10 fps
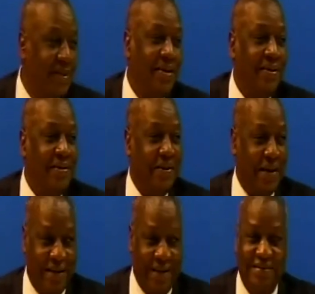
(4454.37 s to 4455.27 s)

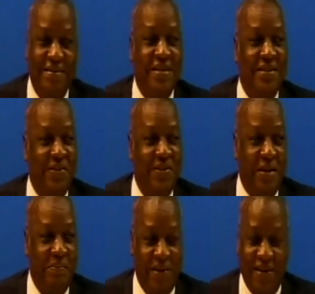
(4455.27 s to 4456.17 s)
Okay, so the
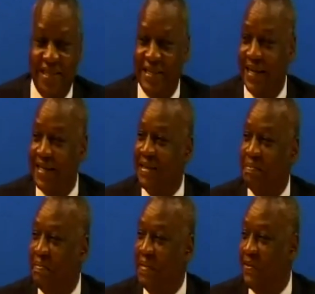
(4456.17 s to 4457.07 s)
number is uh, seem
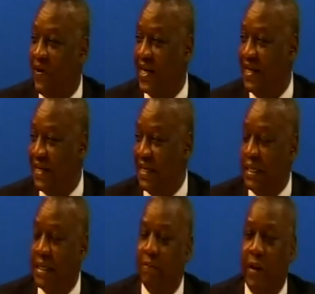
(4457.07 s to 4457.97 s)
to be quite uh,
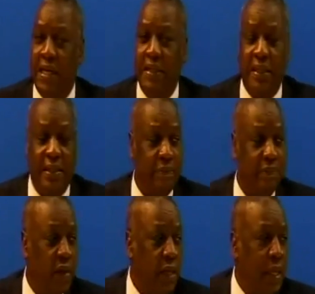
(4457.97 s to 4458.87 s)
quite uh,
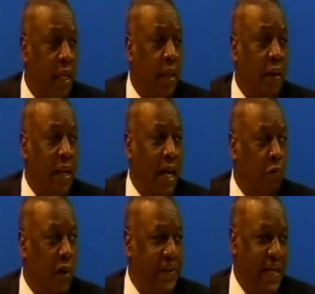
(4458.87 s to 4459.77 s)
like
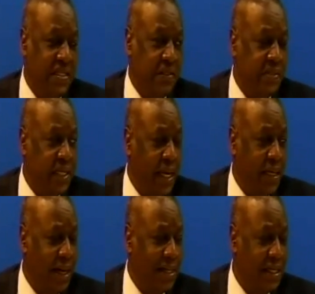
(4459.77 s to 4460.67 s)
what Dixon said.
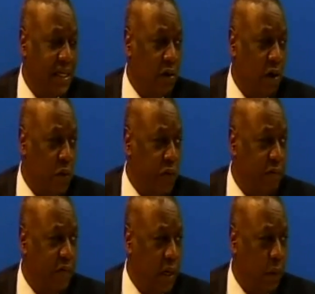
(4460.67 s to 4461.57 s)
I think he concluded
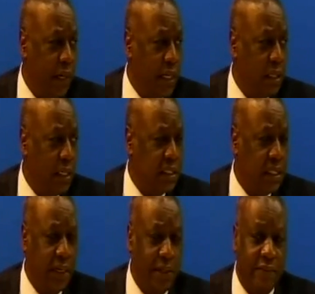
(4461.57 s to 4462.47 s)
very well. Is
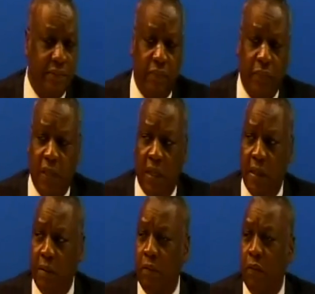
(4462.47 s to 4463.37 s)
uh, uh
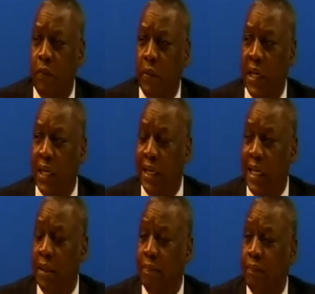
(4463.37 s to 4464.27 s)
we
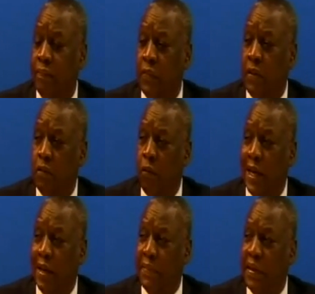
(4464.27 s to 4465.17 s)
we
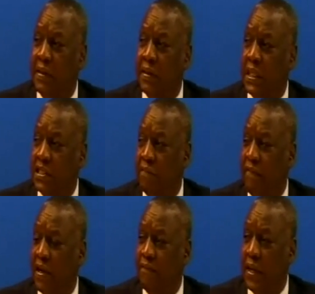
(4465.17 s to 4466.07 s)
have been receiving
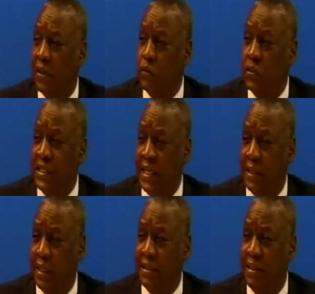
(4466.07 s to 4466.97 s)
a very good
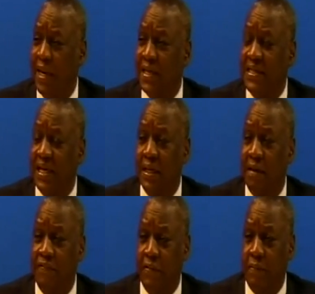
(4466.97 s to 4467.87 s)
signal, demand signal
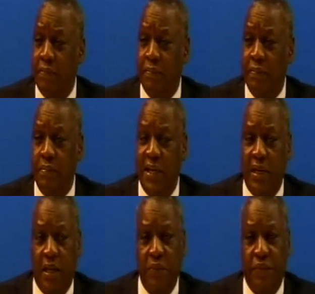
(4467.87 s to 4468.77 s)
from many
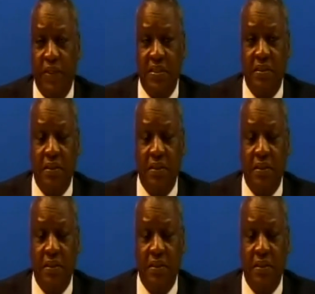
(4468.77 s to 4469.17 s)
countries